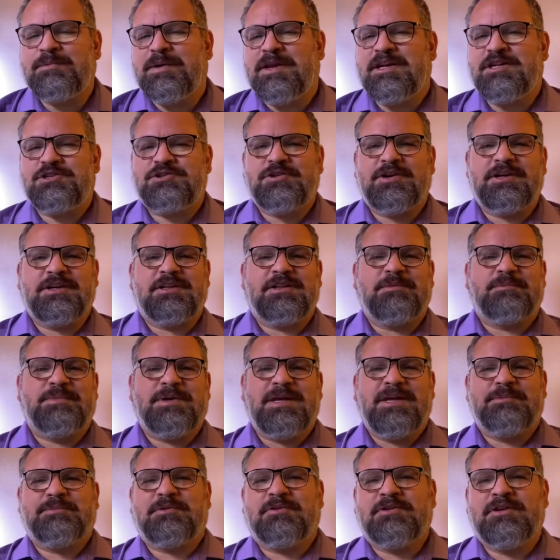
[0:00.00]
ministering to the
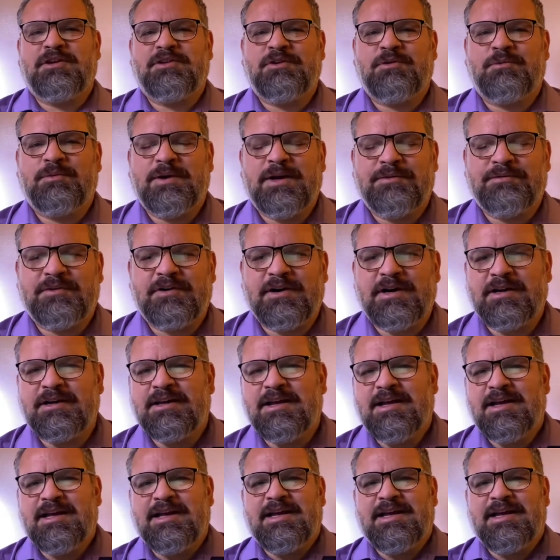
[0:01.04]
people near the river and